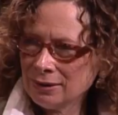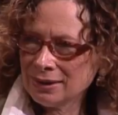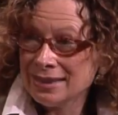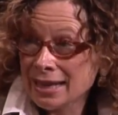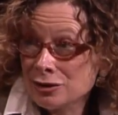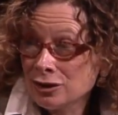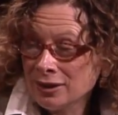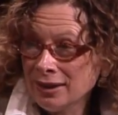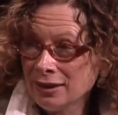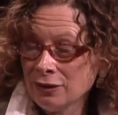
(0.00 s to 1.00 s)
connection
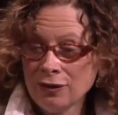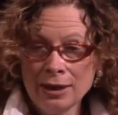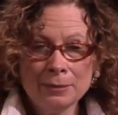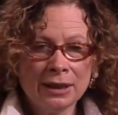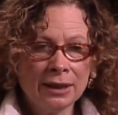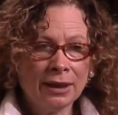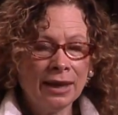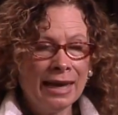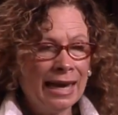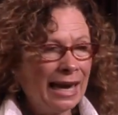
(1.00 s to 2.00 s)
in a family.
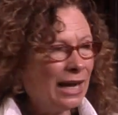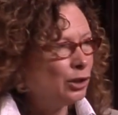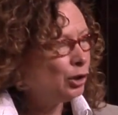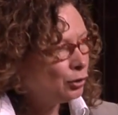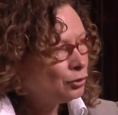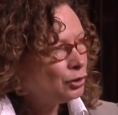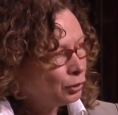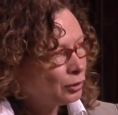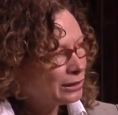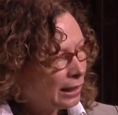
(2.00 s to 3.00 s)
And use
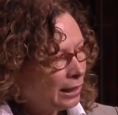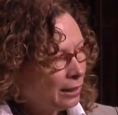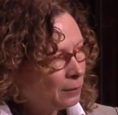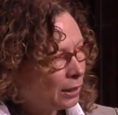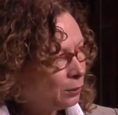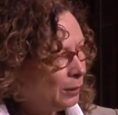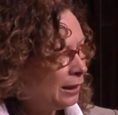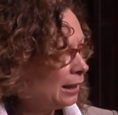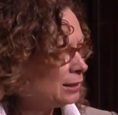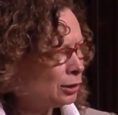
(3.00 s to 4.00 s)
your time on the
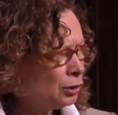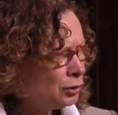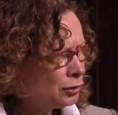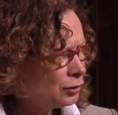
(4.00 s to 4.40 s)
weekends and use your